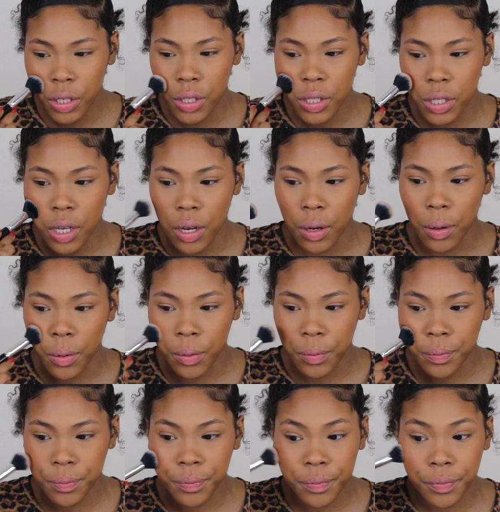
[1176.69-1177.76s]
so
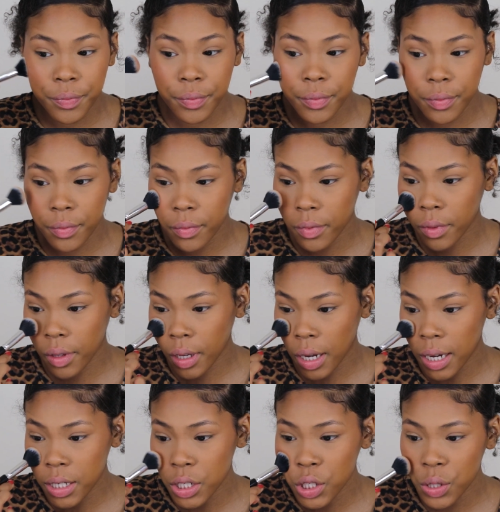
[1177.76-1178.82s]

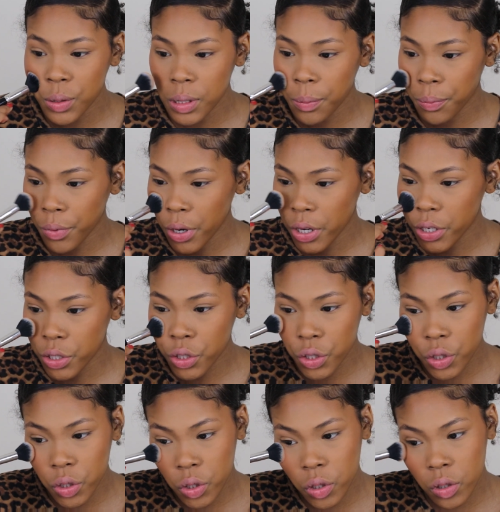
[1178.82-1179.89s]
I just use a
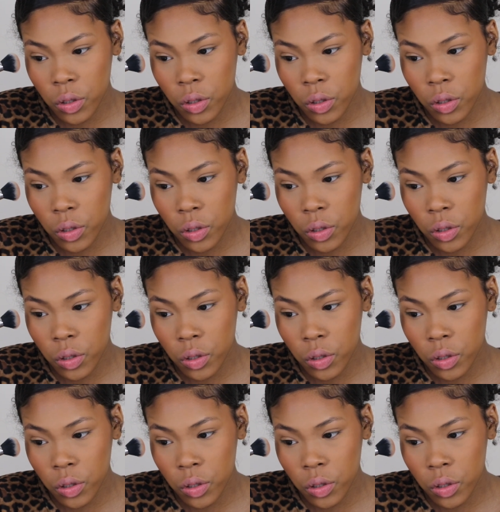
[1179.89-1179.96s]
brush.